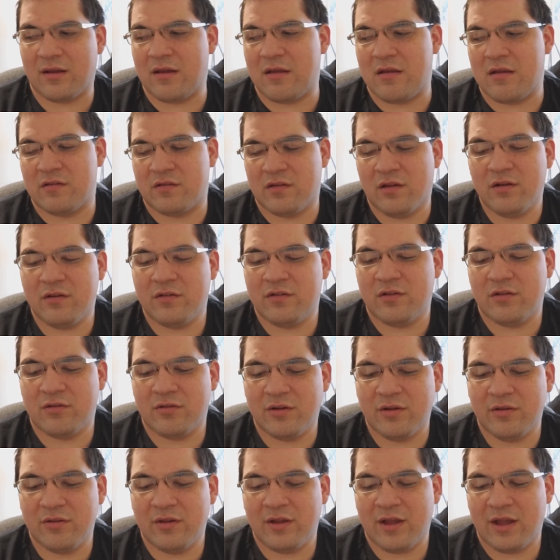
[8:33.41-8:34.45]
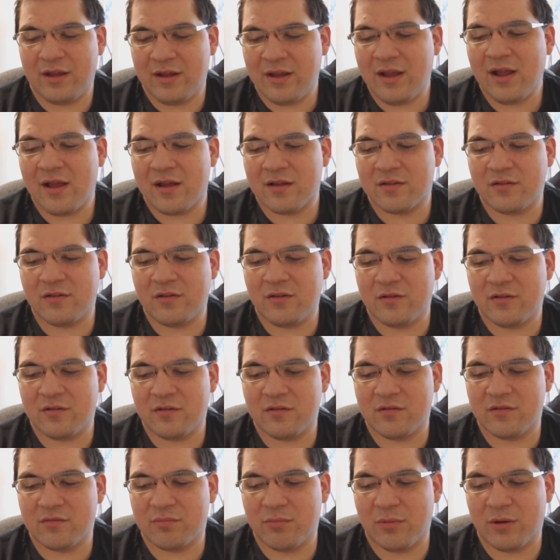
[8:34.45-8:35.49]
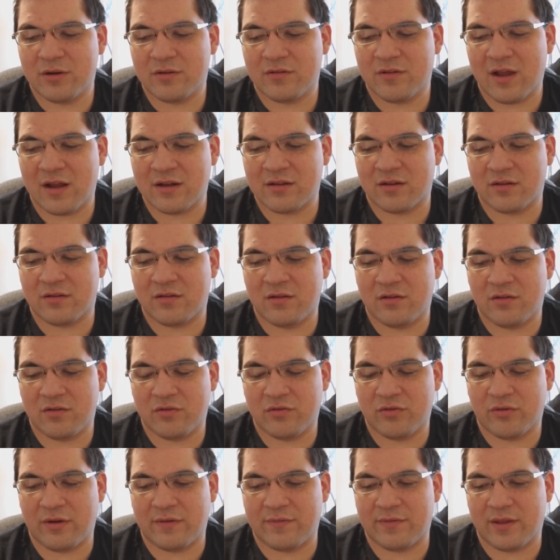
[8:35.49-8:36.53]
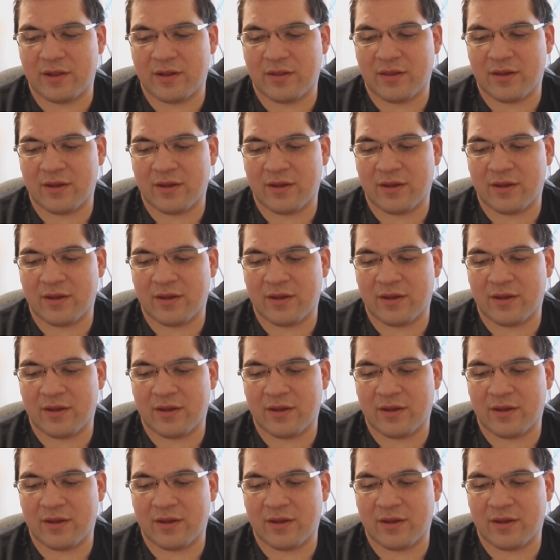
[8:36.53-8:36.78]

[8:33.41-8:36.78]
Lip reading: as long as you don't kill the guy, yeah, it's a good smart tactic to destroy everything.